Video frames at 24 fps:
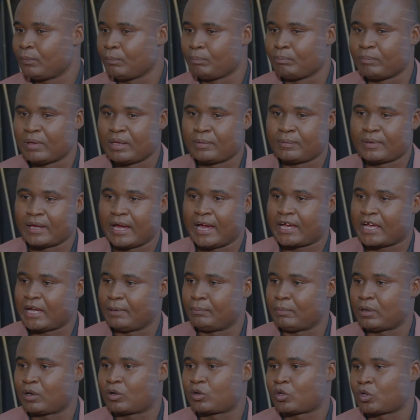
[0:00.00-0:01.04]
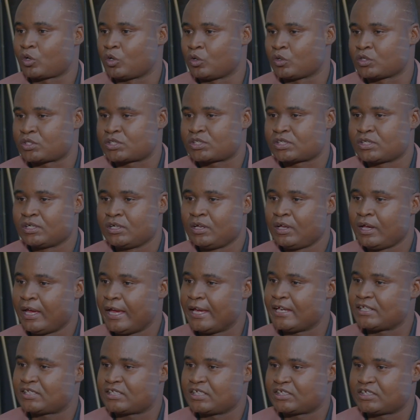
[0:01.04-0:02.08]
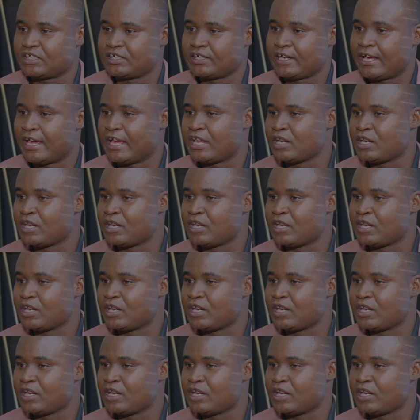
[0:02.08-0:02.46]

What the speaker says: maybe I come across a certain